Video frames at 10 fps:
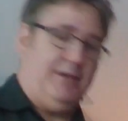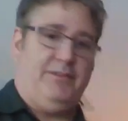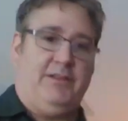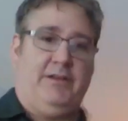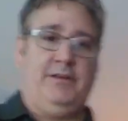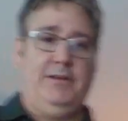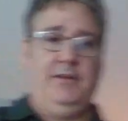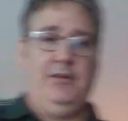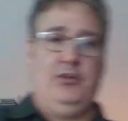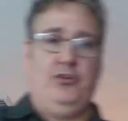have the
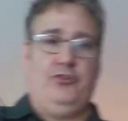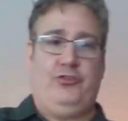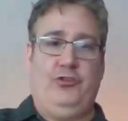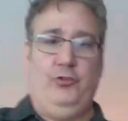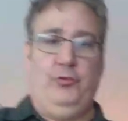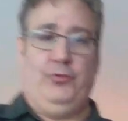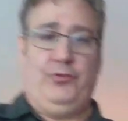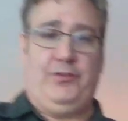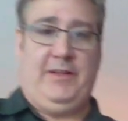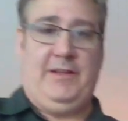
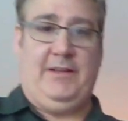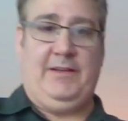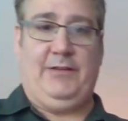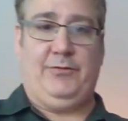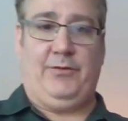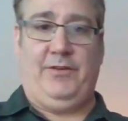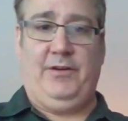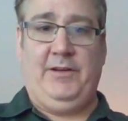shoes, and these are,